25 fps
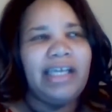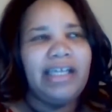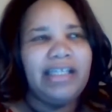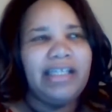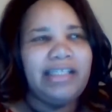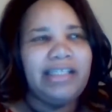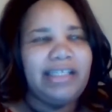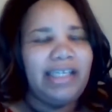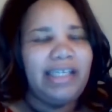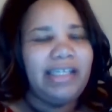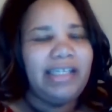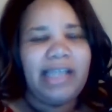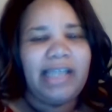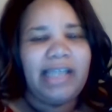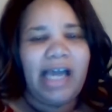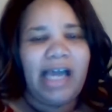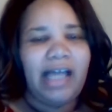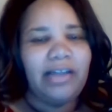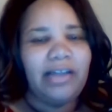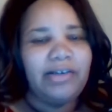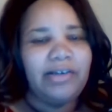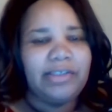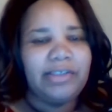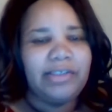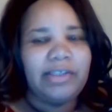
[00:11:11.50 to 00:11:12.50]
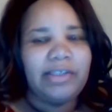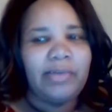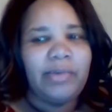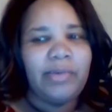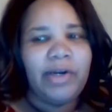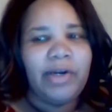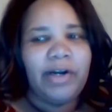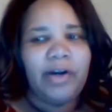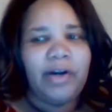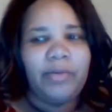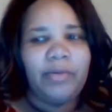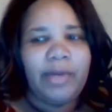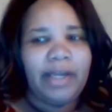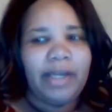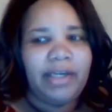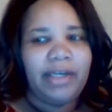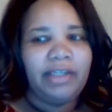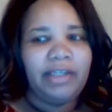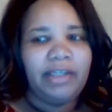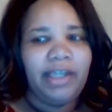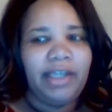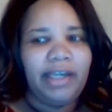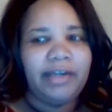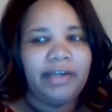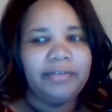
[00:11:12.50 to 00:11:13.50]
$10, somewhere around in
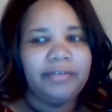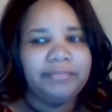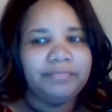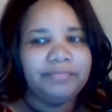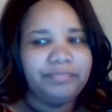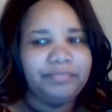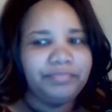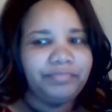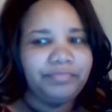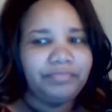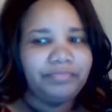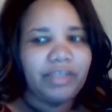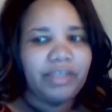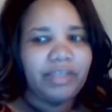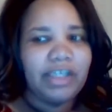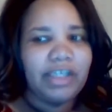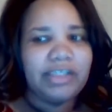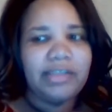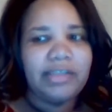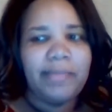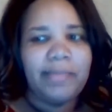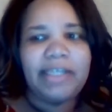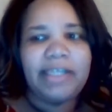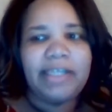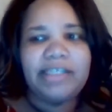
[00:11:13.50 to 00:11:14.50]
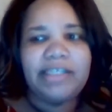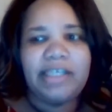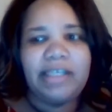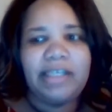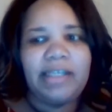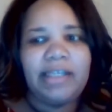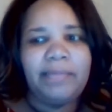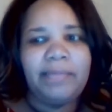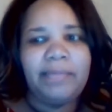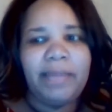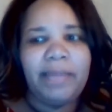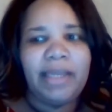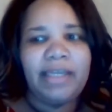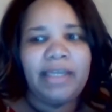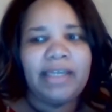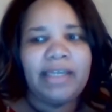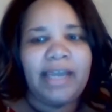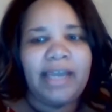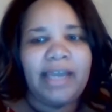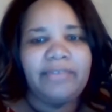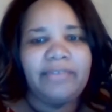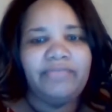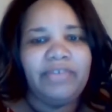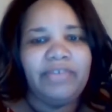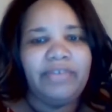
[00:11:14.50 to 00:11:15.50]
there. Because somebody said they made
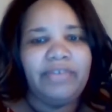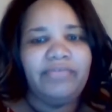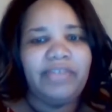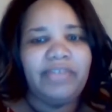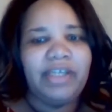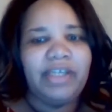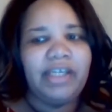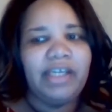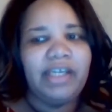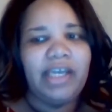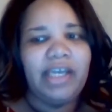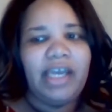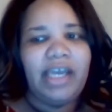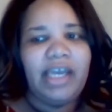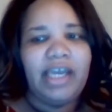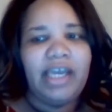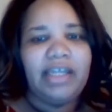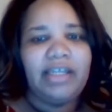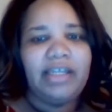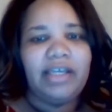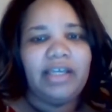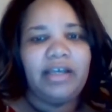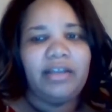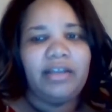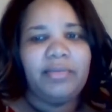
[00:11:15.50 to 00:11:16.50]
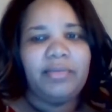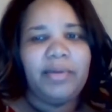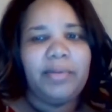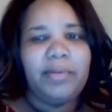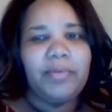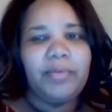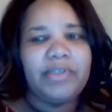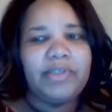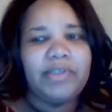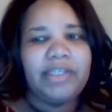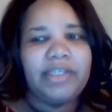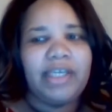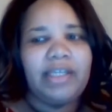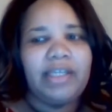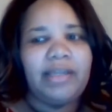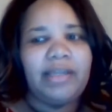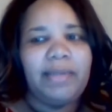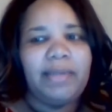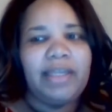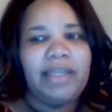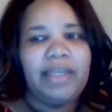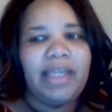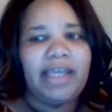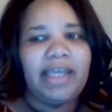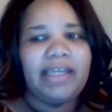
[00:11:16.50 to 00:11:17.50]
$9.50, and then other people were saying they
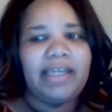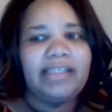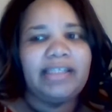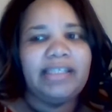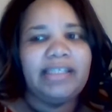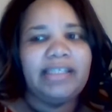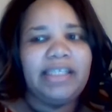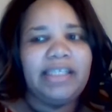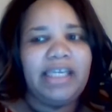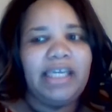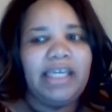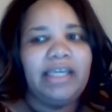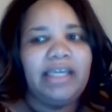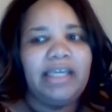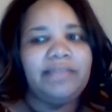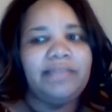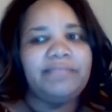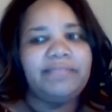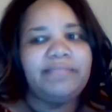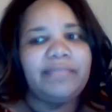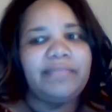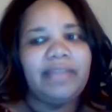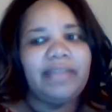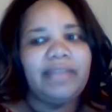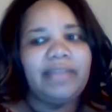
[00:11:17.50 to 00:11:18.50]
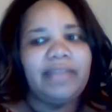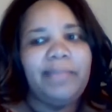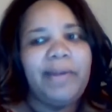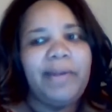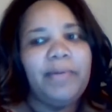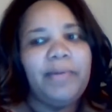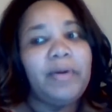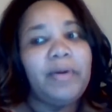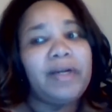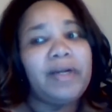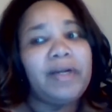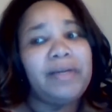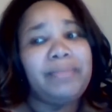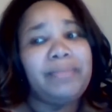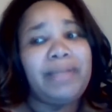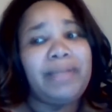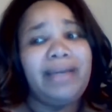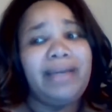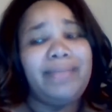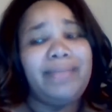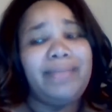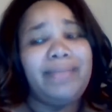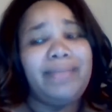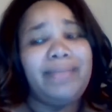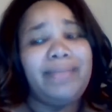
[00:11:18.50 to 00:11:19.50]
made like 10. People were complaining
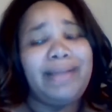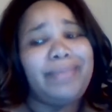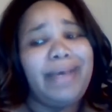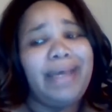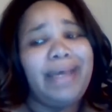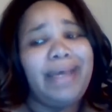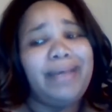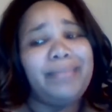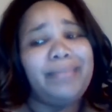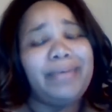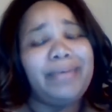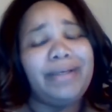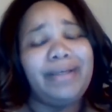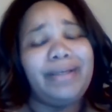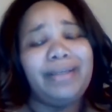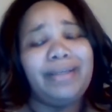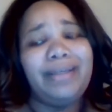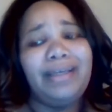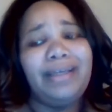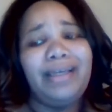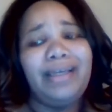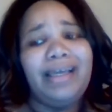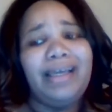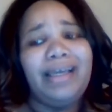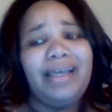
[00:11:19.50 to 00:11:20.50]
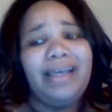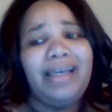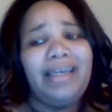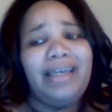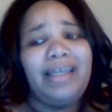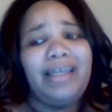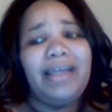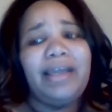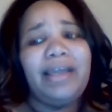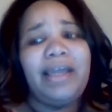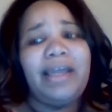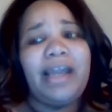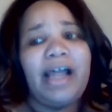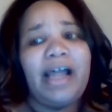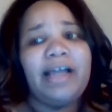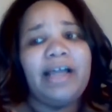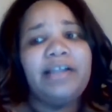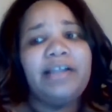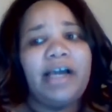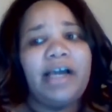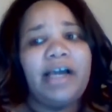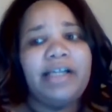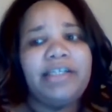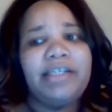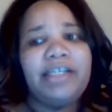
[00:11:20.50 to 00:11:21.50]
about the pay, but I
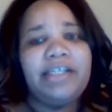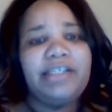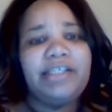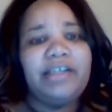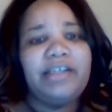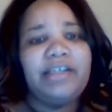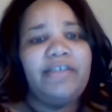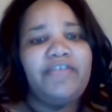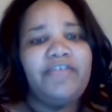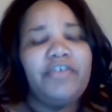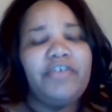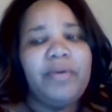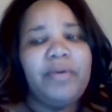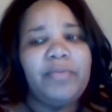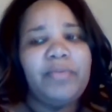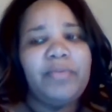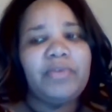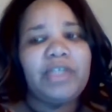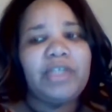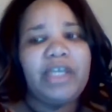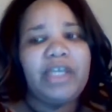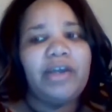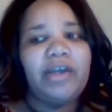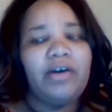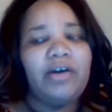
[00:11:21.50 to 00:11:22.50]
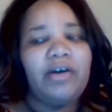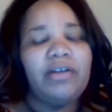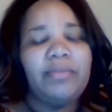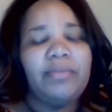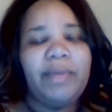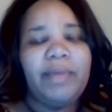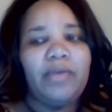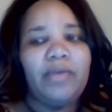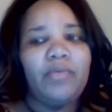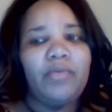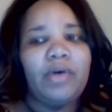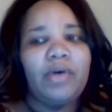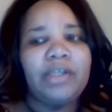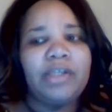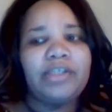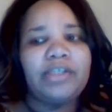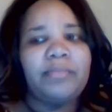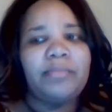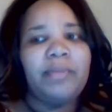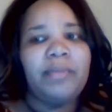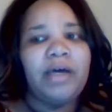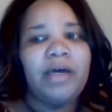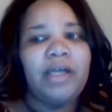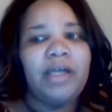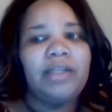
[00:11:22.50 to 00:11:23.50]
did see a few people say they only pay once a
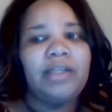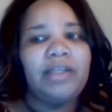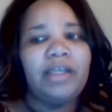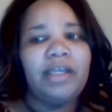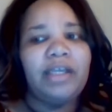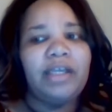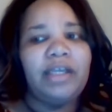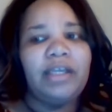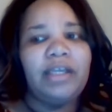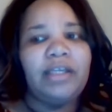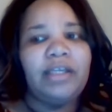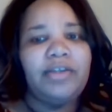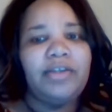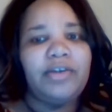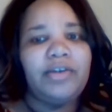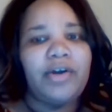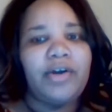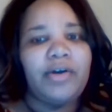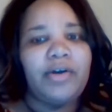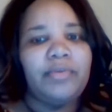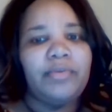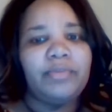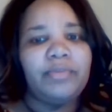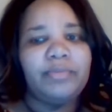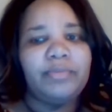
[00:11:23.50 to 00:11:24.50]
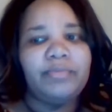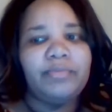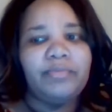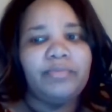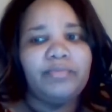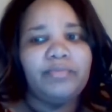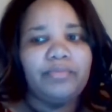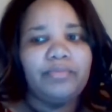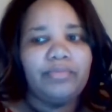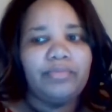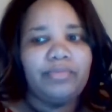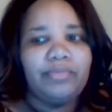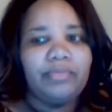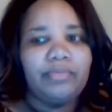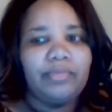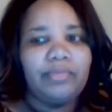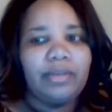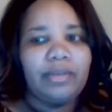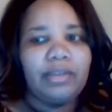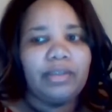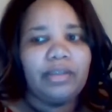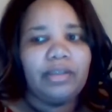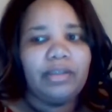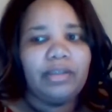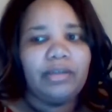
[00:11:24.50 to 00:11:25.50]
month, and
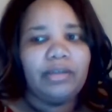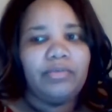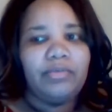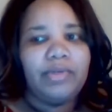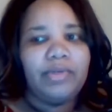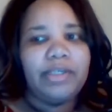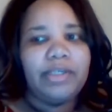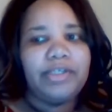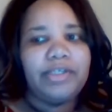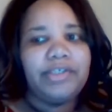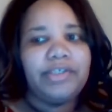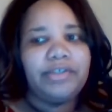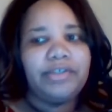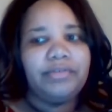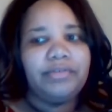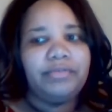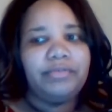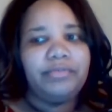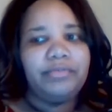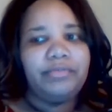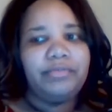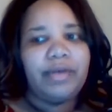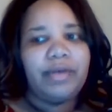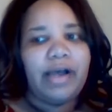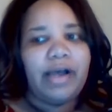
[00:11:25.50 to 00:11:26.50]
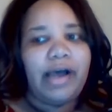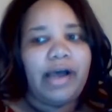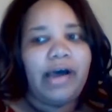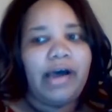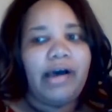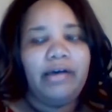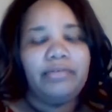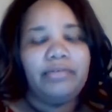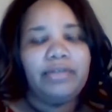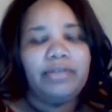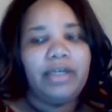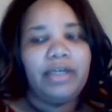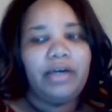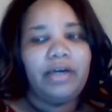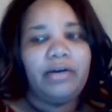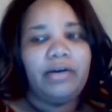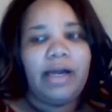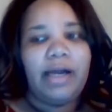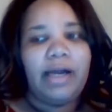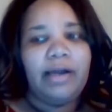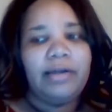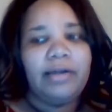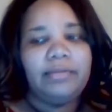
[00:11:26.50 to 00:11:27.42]
which I don't know.